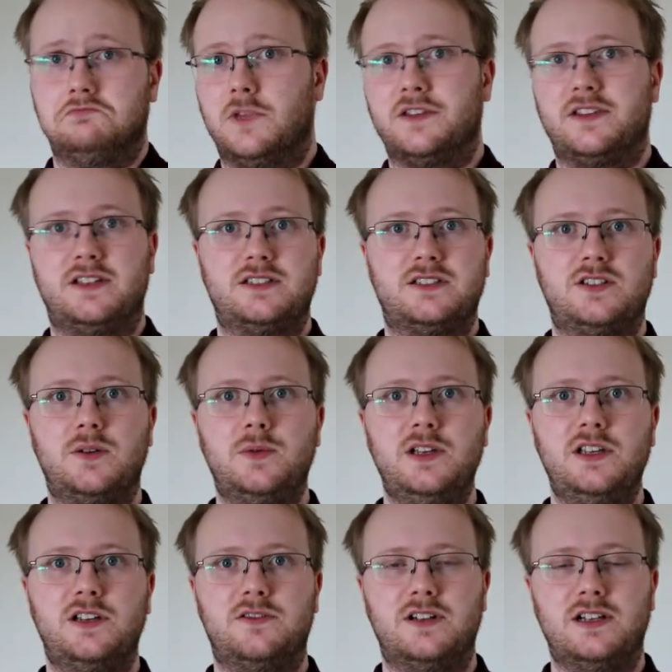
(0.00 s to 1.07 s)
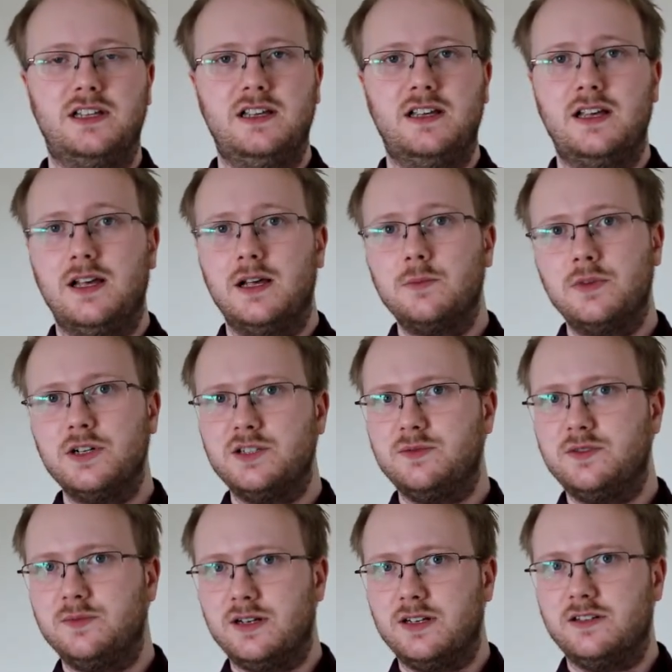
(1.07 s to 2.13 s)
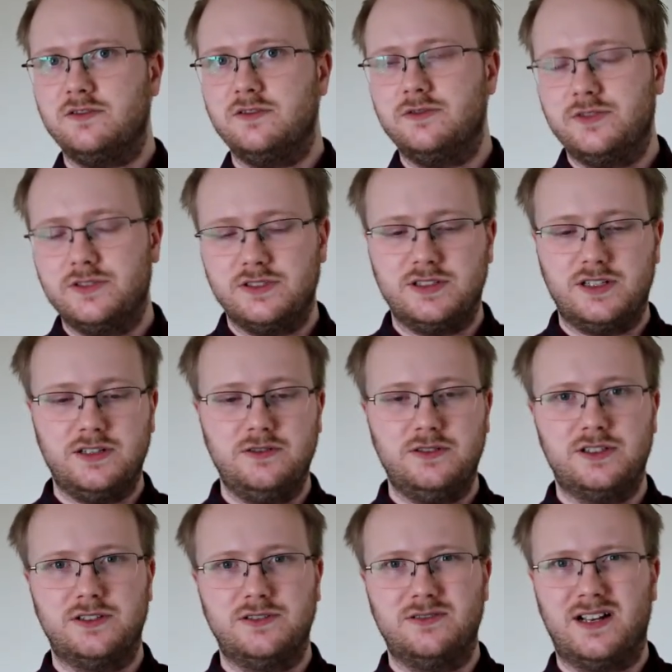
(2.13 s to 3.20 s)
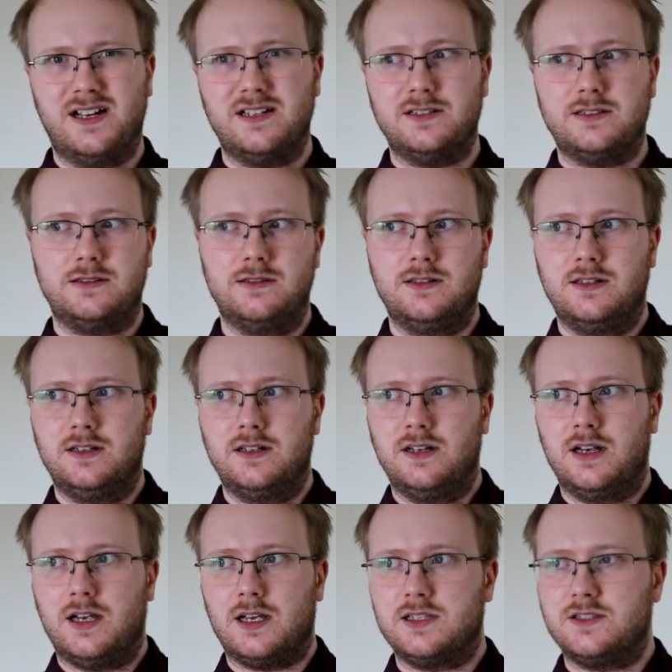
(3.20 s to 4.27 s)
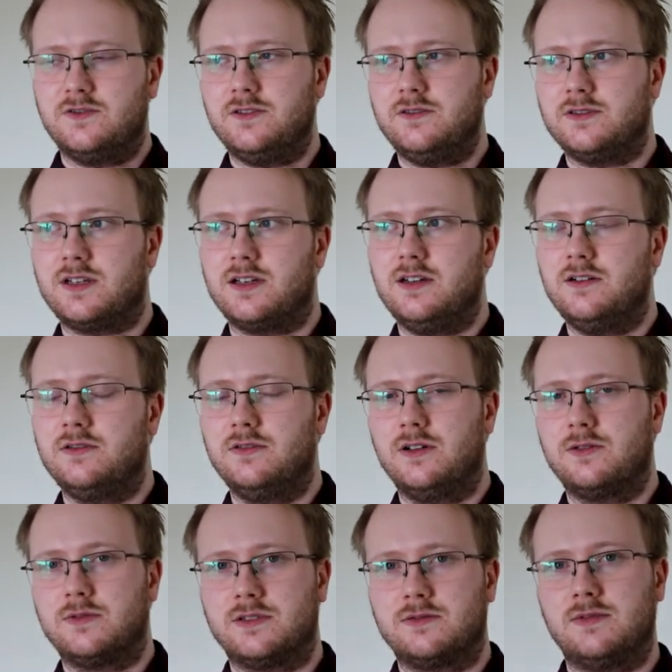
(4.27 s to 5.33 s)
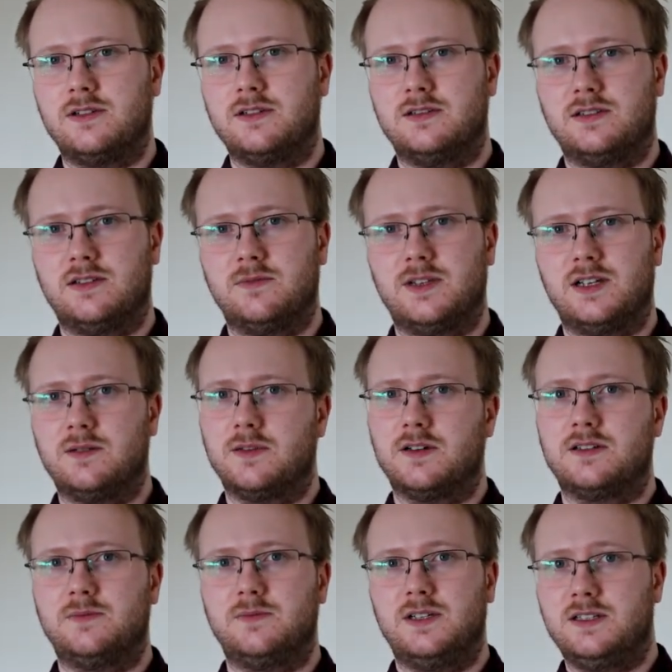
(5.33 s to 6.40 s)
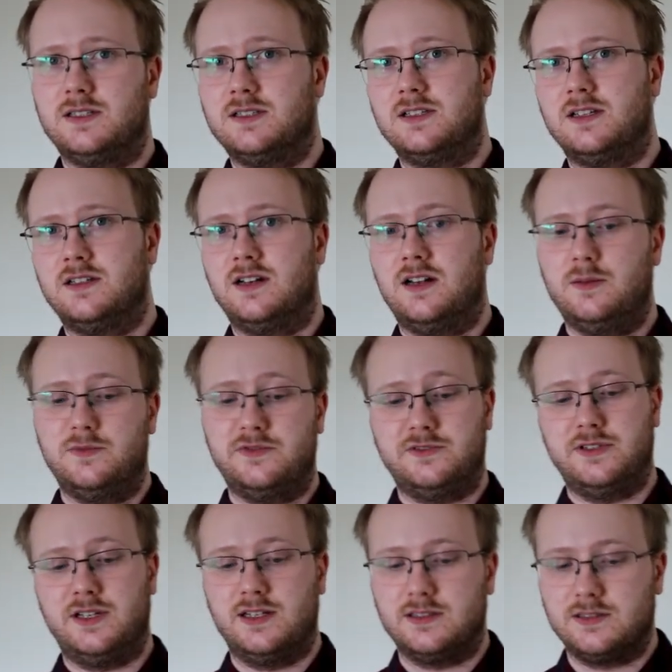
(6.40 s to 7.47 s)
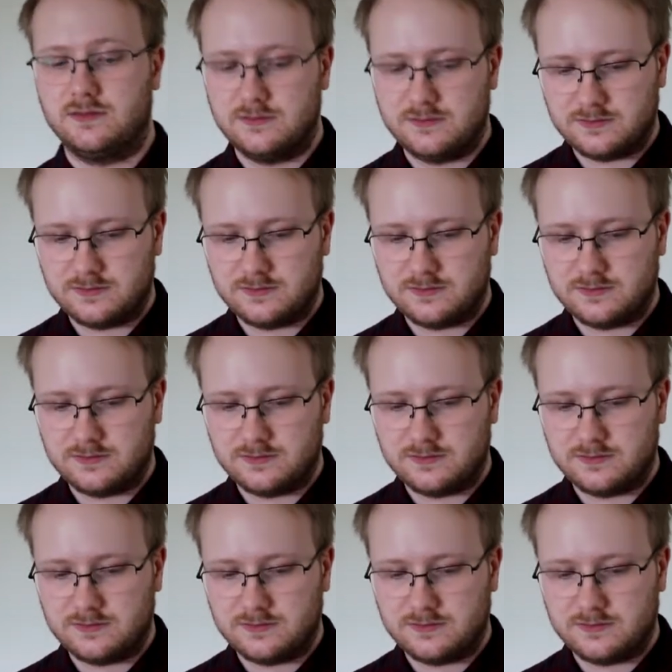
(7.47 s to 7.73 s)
nothing's stopping you really. Much more powerful than GoTo, and as far as I know, no one's written something about it being considered harmful yet.